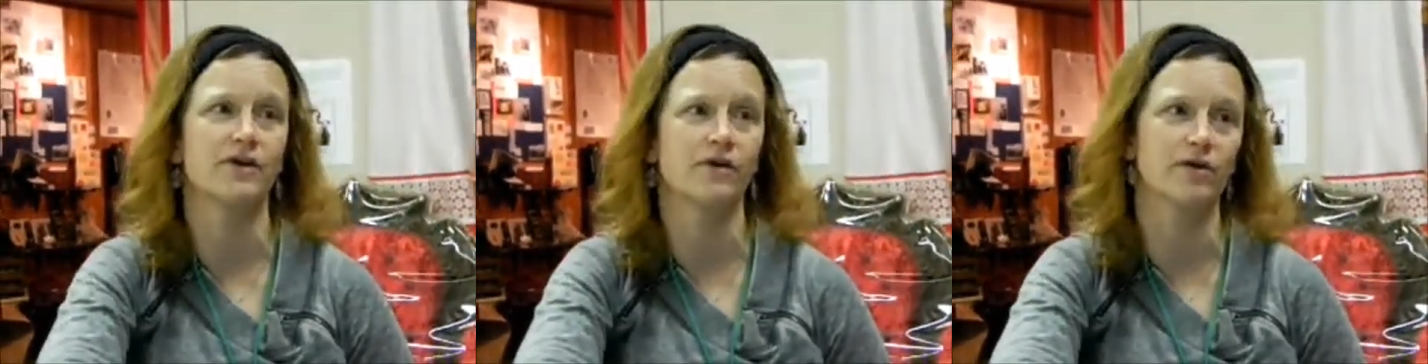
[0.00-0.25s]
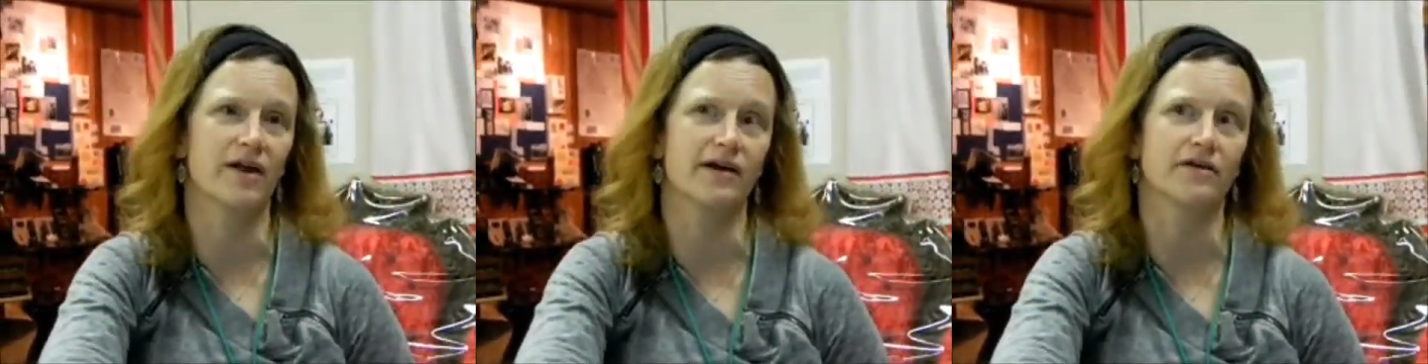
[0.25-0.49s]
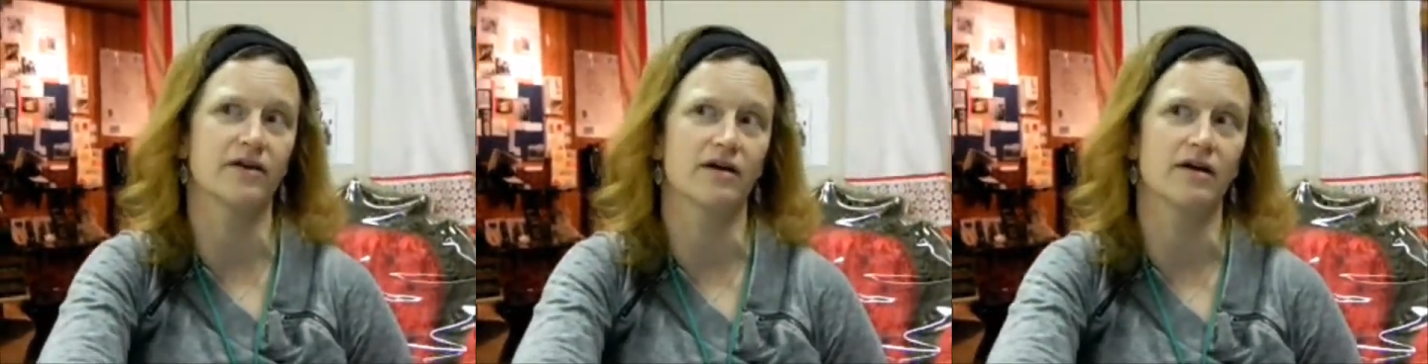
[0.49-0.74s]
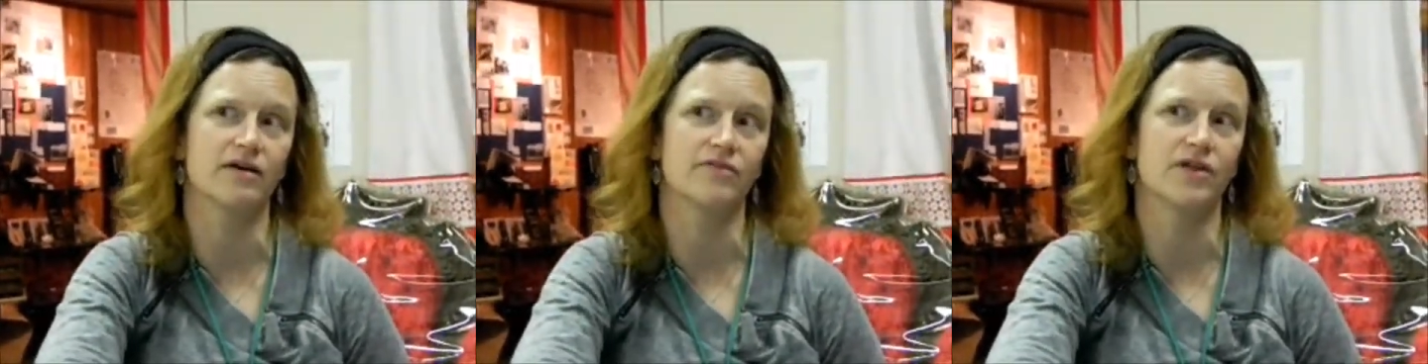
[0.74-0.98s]
Or like
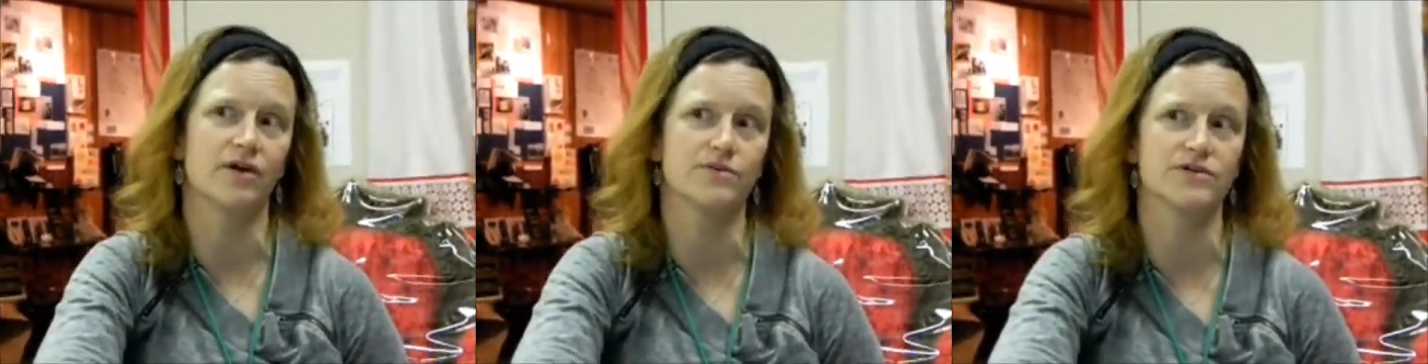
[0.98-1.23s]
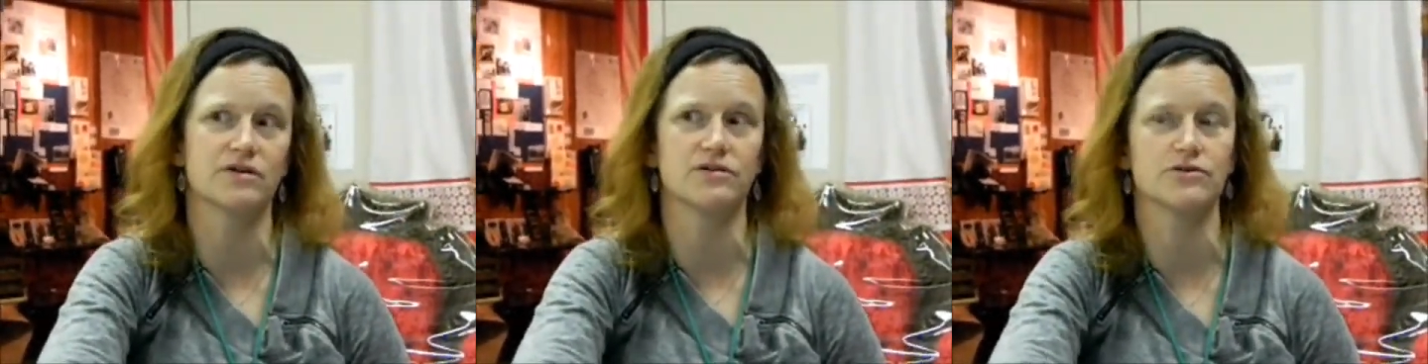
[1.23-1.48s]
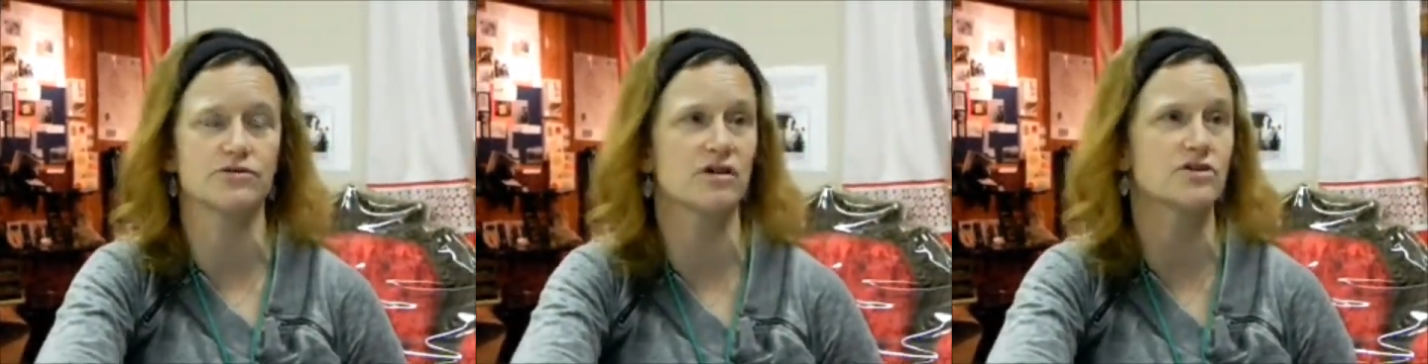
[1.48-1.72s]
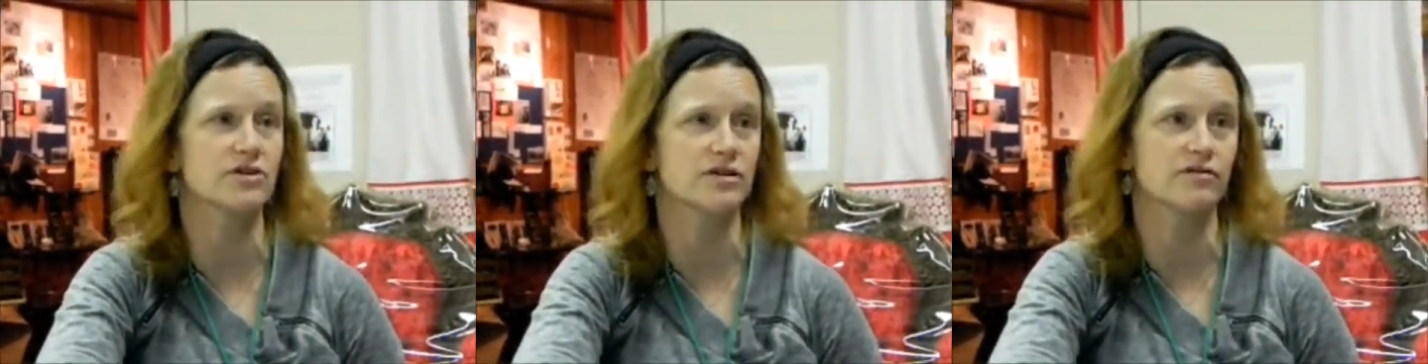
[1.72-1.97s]
if there was a
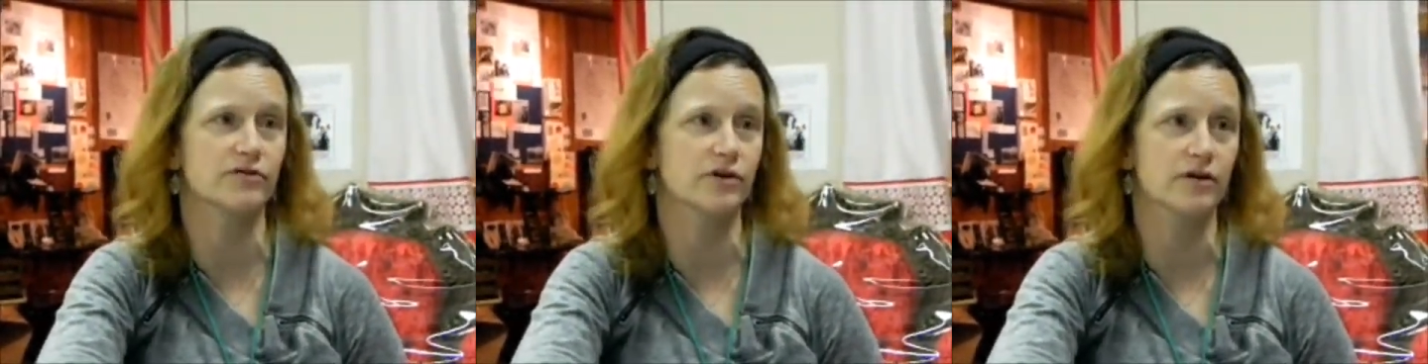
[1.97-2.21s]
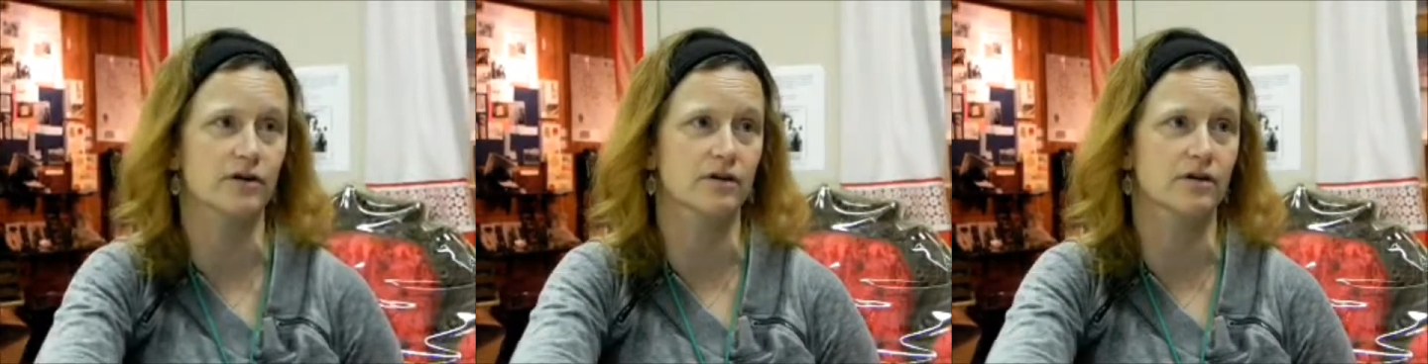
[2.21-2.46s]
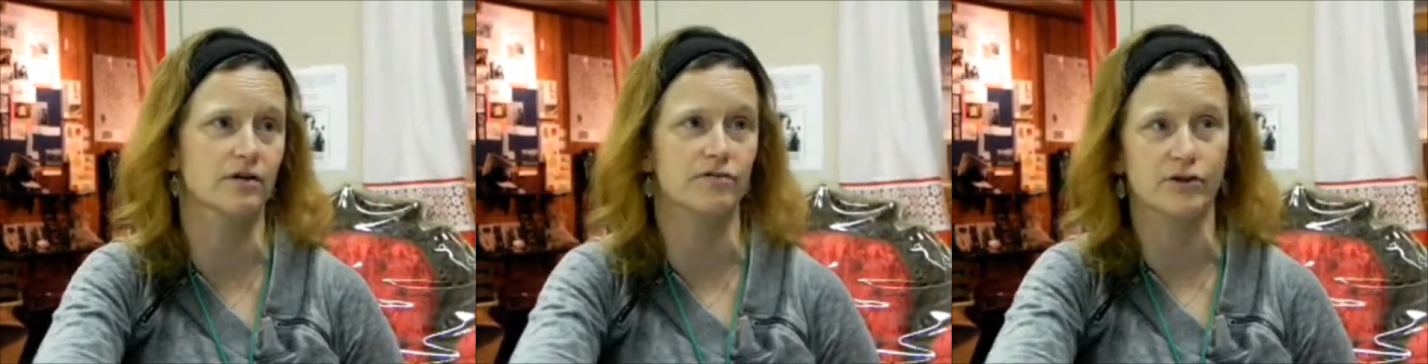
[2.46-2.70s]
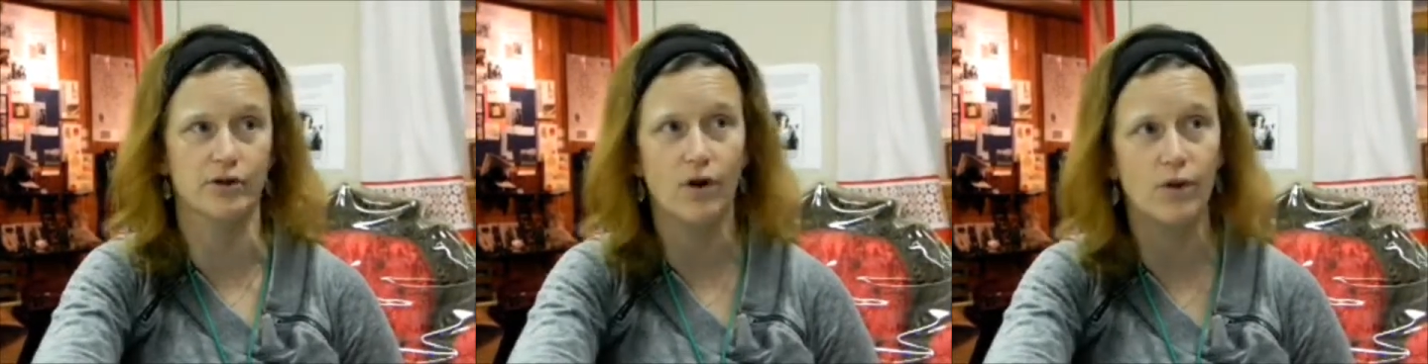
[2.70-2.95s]
construction of
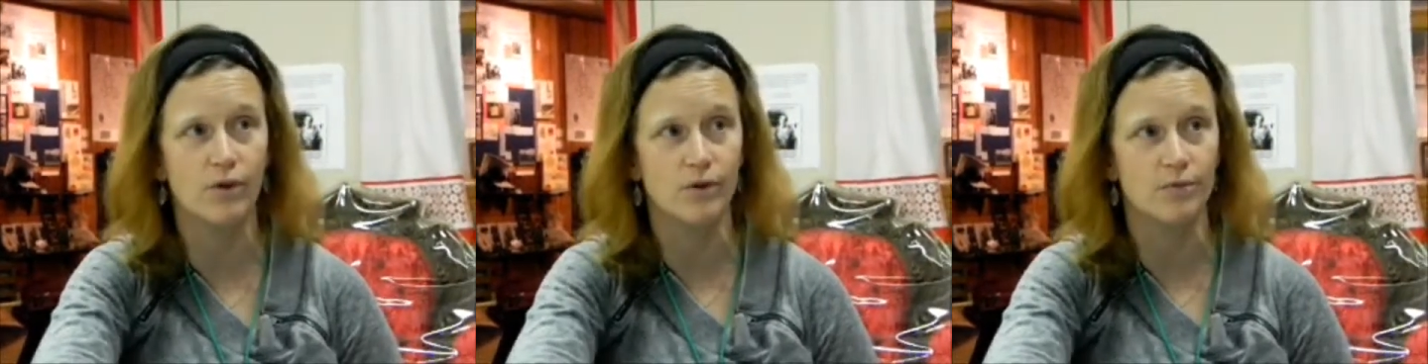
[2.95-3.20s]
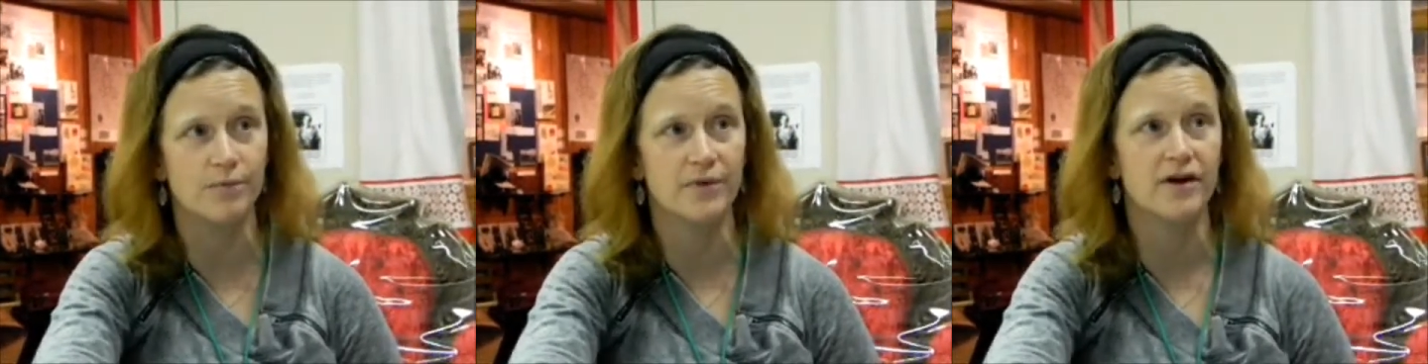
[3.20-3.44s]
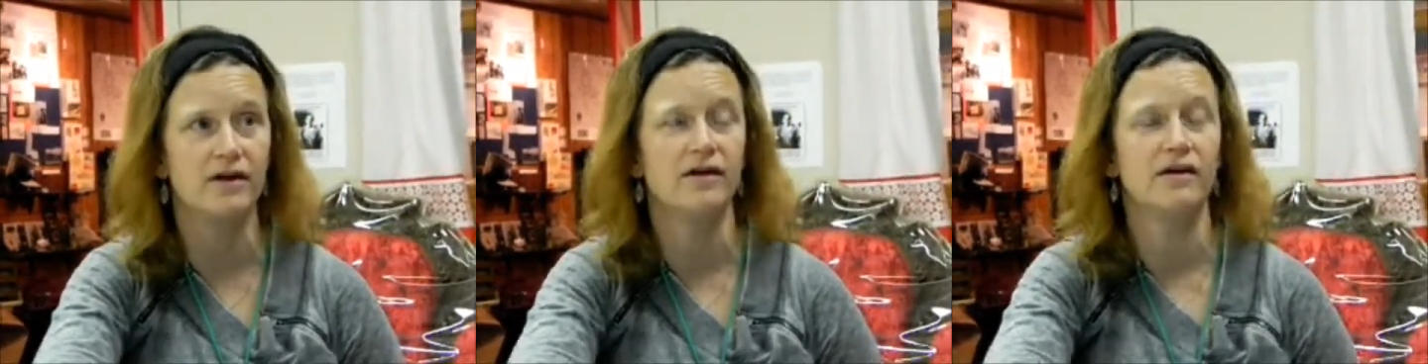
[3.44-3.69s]
your home,